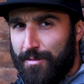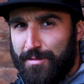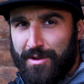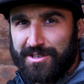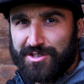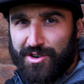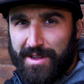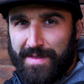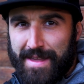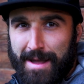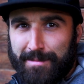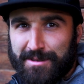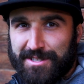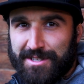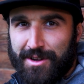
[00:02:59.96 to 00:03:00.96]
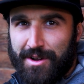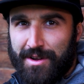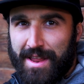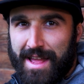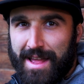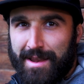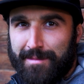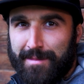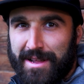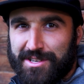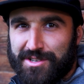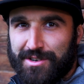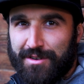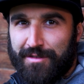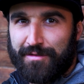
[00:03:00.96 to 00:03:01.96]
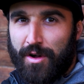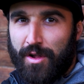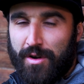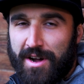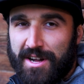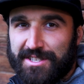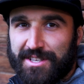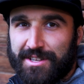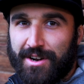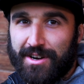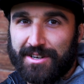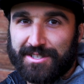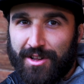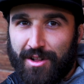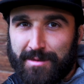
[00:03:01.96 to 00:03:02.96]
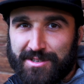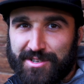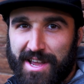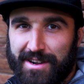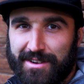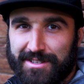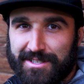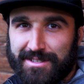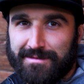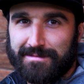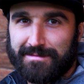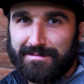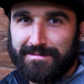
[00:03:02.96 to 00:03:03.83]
Hope you enjoyed the episode, and make sure to follow us on our Salomon channels.